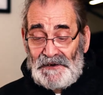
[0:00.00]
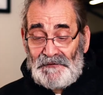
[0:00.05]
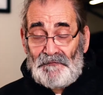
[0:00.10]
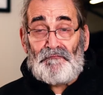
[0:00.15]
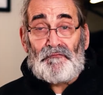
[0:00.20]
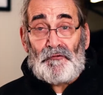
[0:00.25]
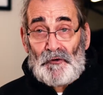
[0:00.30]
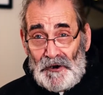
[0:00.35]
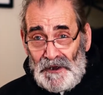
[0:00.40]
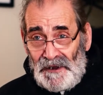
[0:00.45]

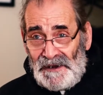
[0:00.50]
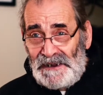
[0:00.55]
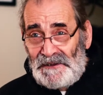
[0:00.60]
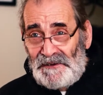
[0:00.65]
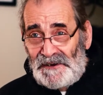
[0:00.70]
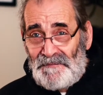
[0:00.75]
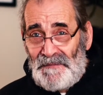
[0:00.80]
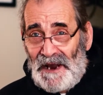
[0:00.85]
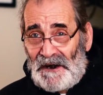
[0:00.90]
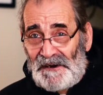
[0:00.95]
really
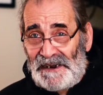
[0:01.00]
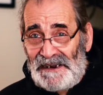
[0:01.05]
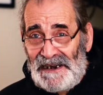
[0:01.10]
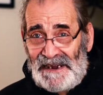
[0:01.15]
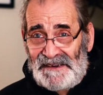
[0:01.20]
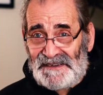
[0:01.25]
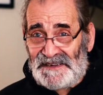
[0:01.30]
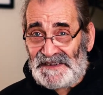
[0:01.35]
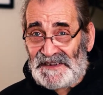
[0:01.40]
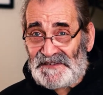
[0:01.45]
good American
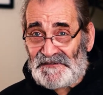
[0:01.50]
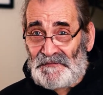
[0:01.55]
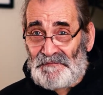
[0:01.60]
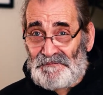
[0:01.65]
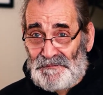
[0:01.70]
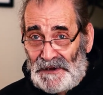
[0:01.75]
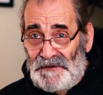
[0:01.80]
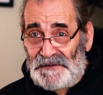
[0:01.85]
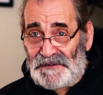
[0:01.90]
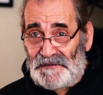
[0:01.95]
accents from
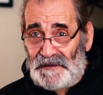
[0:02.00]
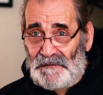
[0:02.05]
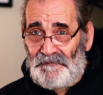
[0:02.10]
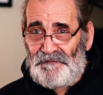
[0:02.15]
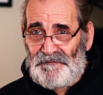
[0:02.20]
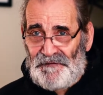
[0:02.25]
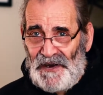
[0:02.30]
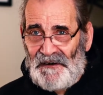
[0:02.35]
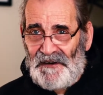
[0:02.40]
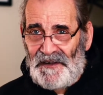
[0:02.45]
both of
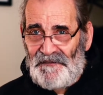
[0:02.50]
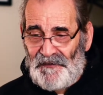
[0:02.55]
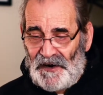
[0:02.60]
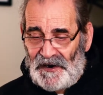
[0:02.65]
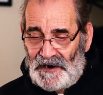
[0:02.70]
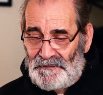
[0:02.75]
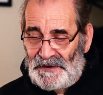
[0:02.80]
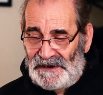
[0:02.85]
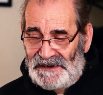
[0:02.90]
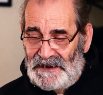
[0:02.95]
them,
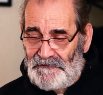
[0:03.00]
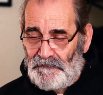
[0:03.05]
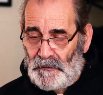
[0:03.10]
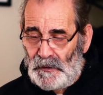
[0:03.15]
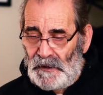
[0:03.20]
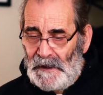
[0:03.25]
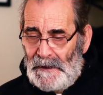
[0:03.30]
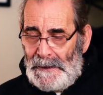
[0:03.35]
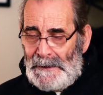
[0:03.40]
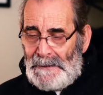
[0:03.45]
very
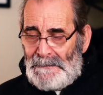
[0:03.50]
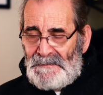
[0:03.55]
believable.